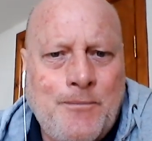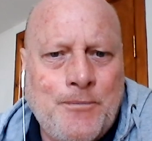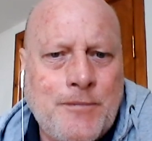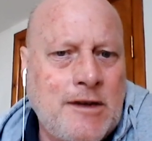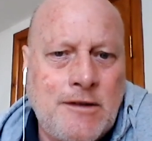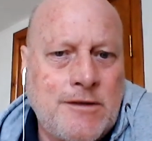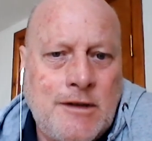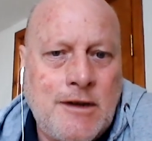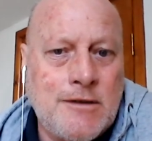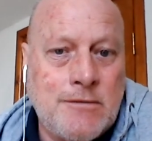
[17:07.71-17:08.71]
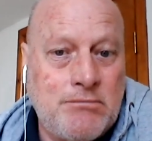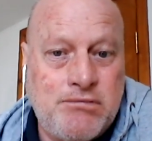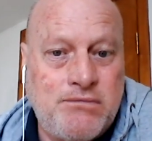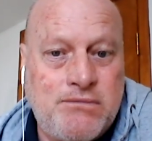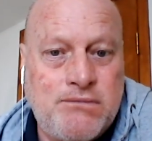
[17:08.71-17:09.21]
He just says,
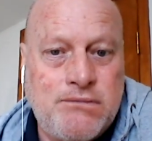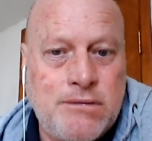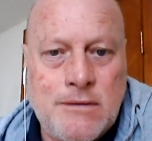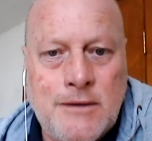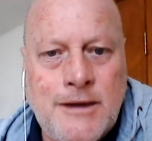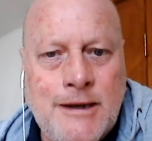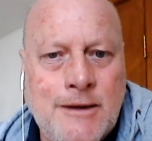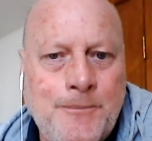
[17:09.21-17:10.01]
yeah,